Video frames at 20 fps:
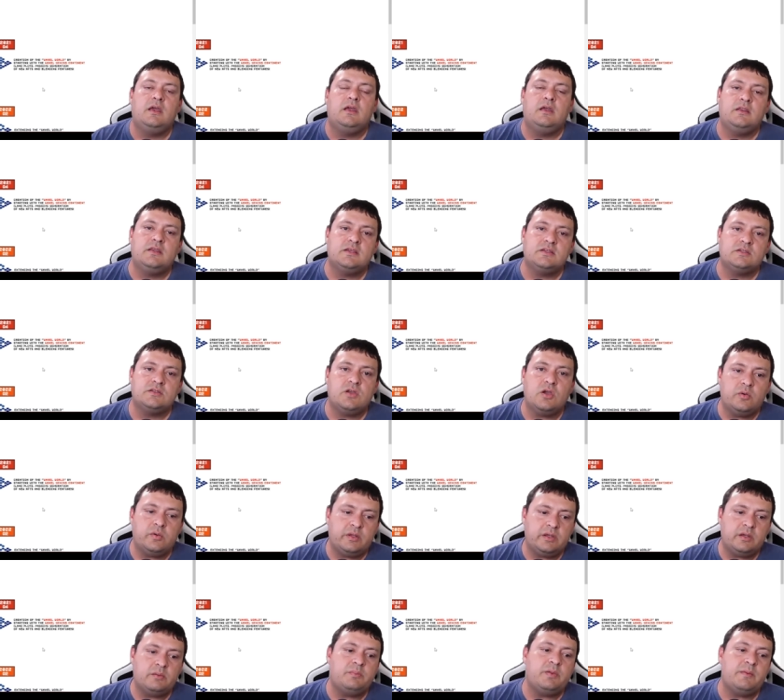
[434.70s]
this
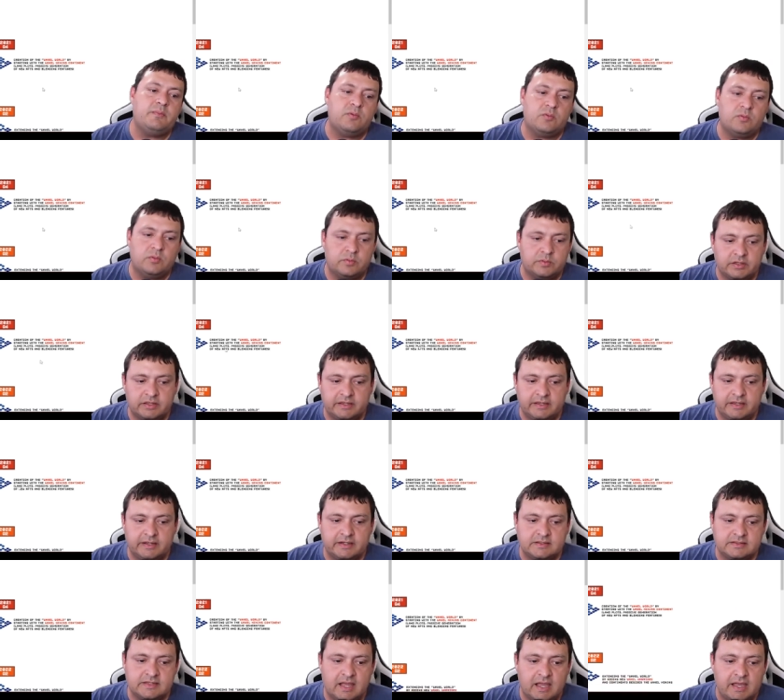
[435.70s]
going and people will really get
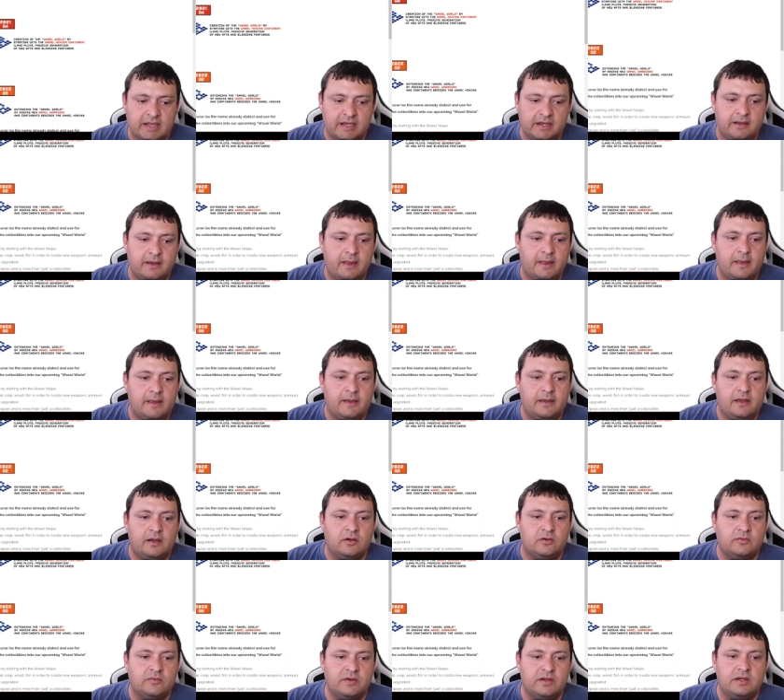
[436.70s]
excited.
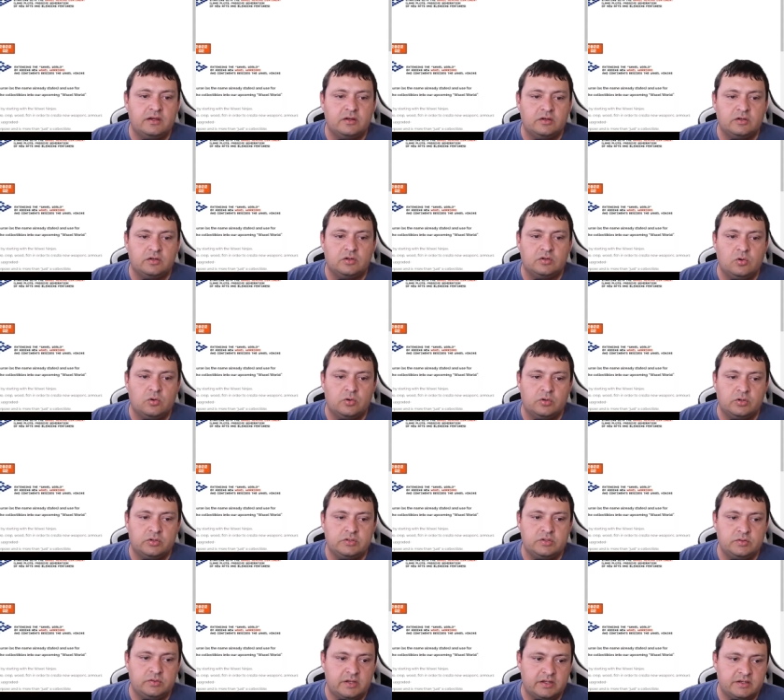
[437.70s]
Over here in quarter
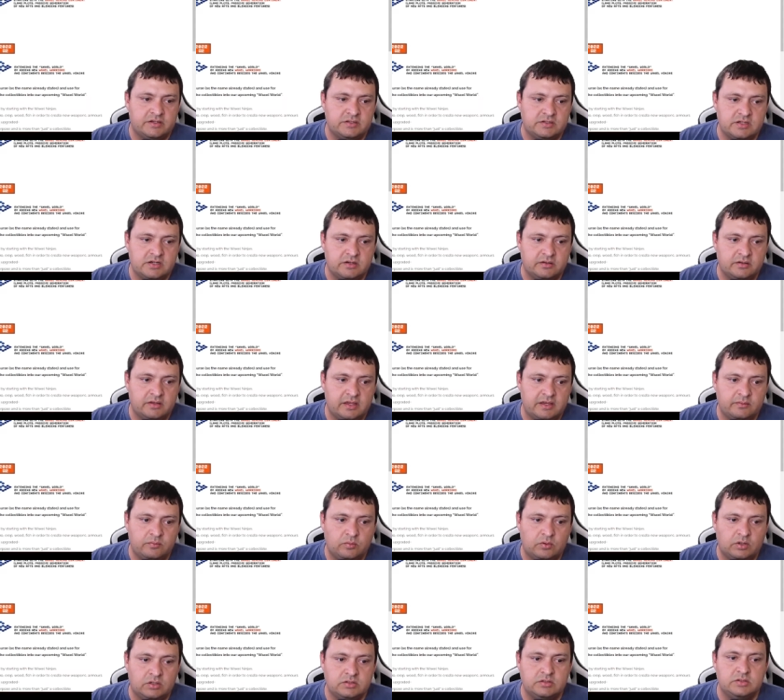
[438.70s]
two next year, they
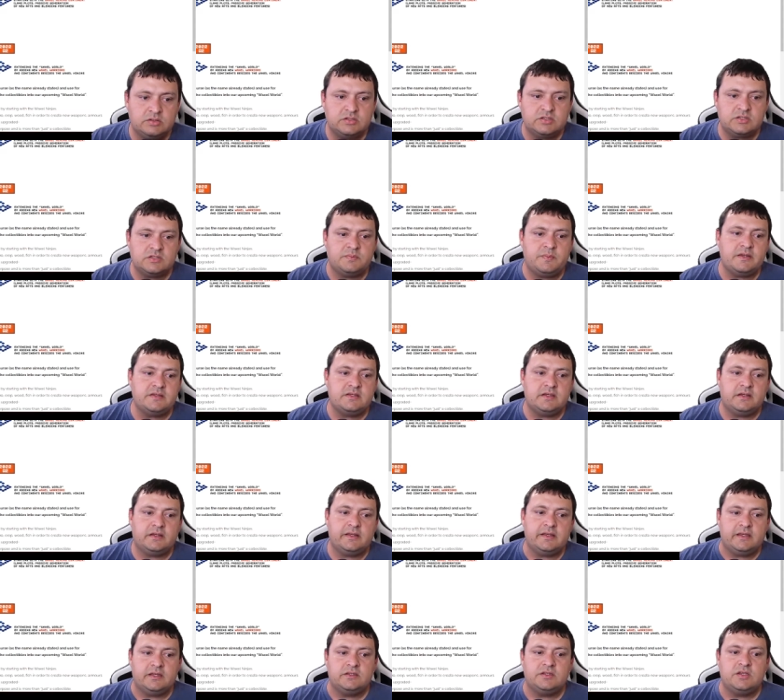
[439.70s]
want to just
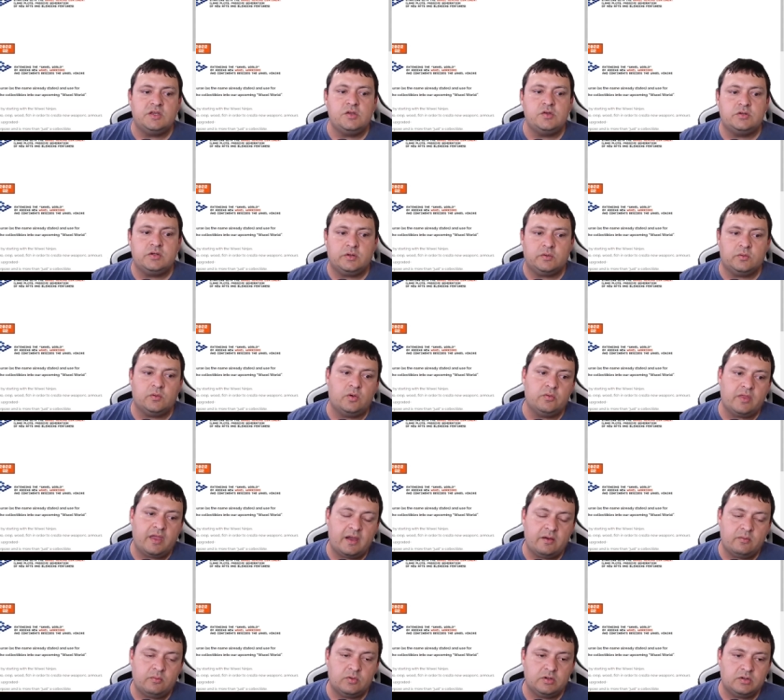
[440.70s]
basically continue to grow
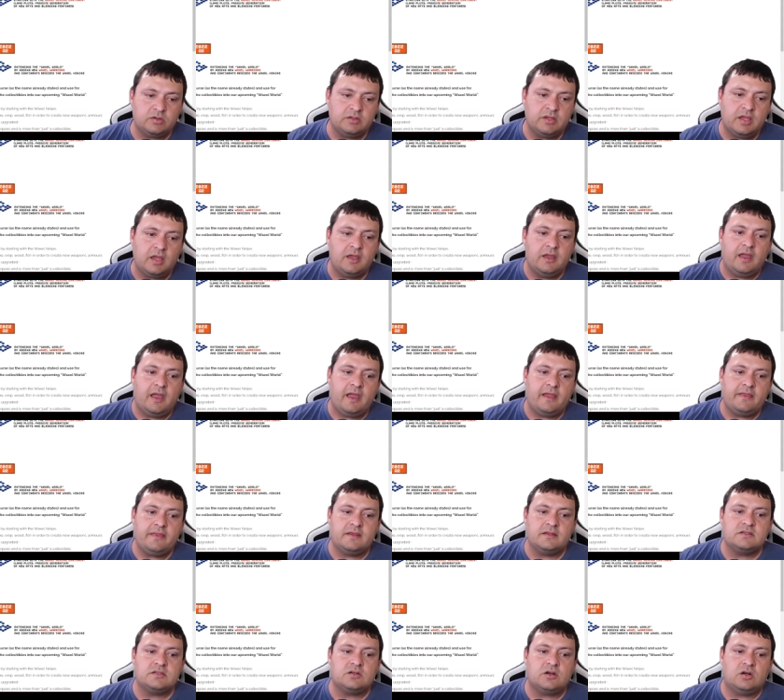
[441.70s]
that world and
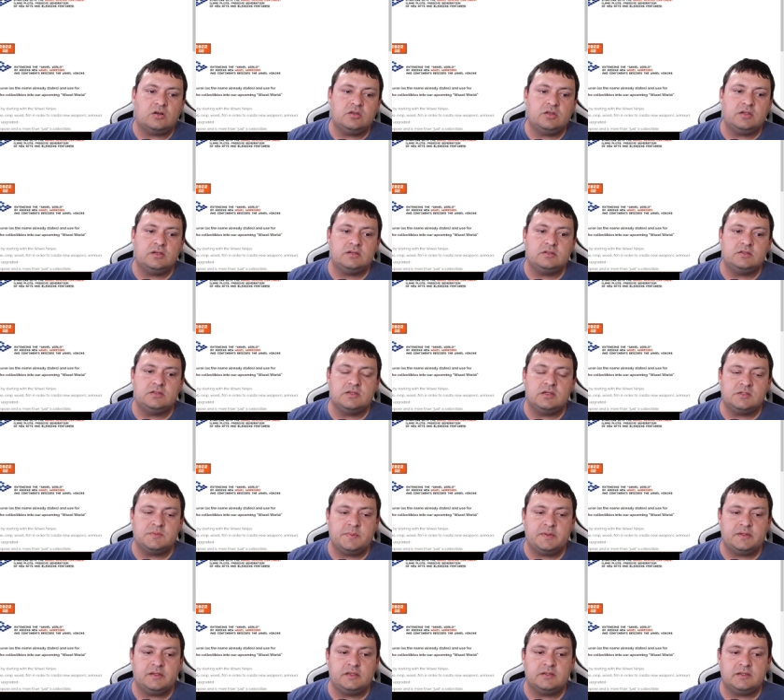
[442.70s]
then start to
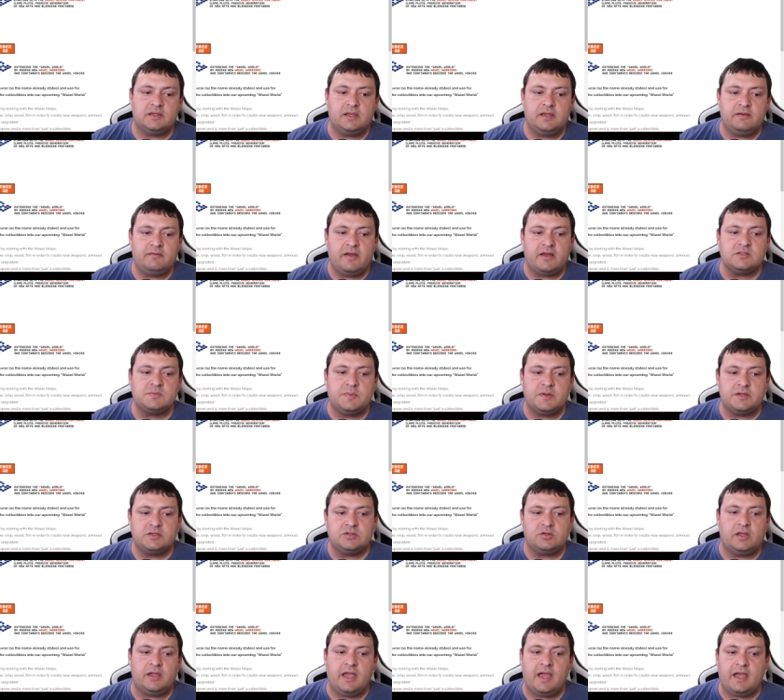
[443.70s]
give out
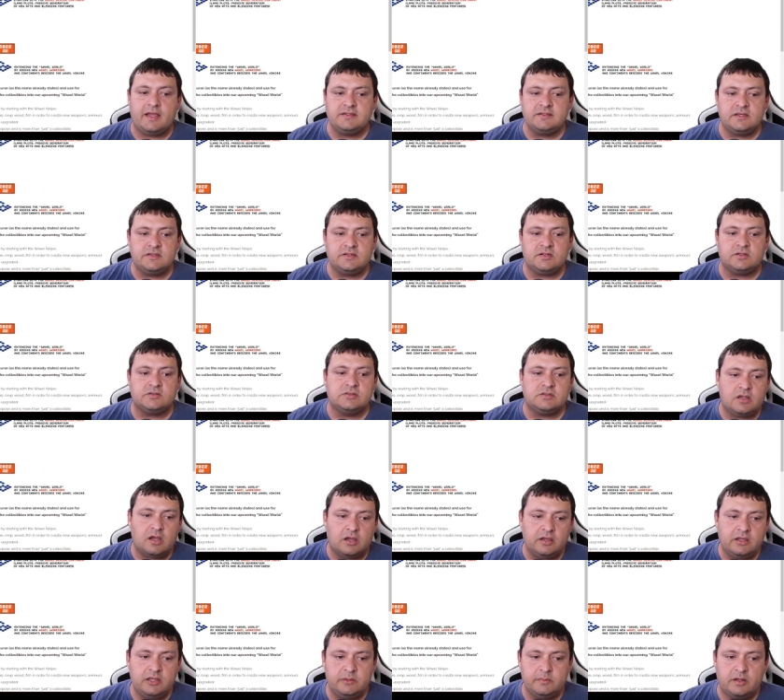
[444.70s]
special assets. They're
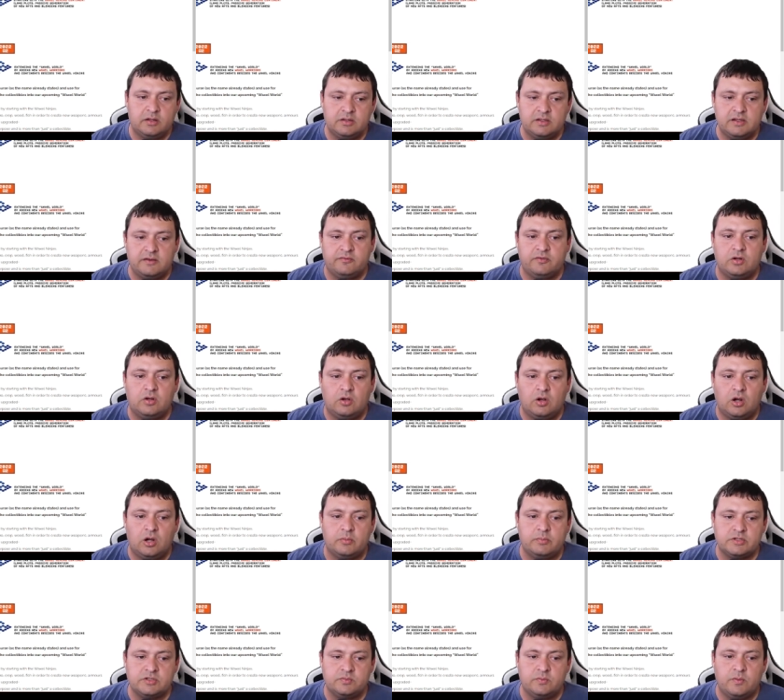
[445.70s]
talking about different
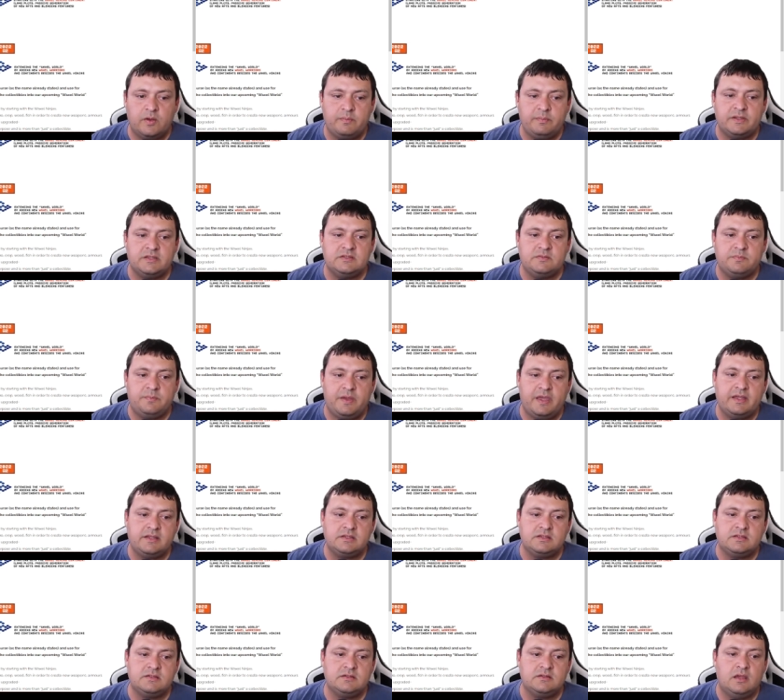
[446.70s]
armors, weapons,
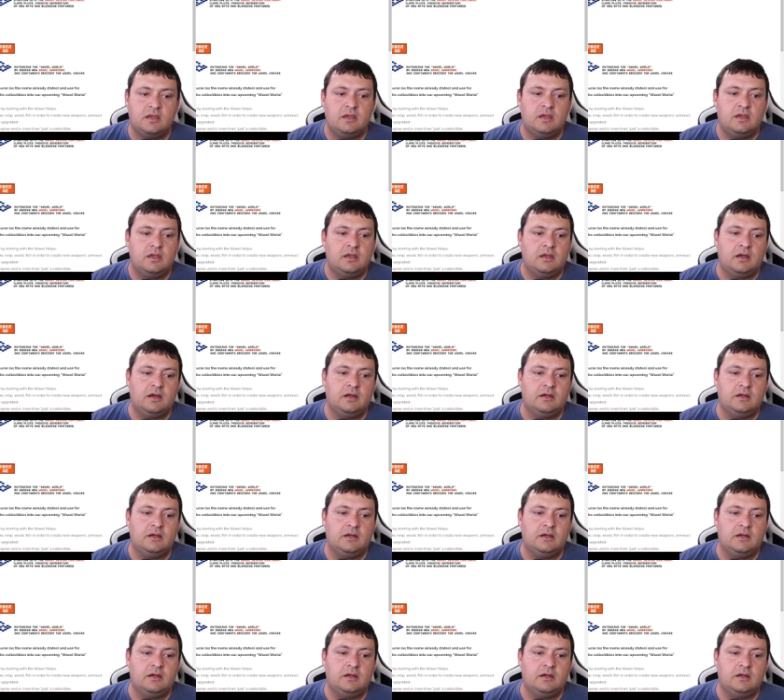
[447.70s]
pets uh,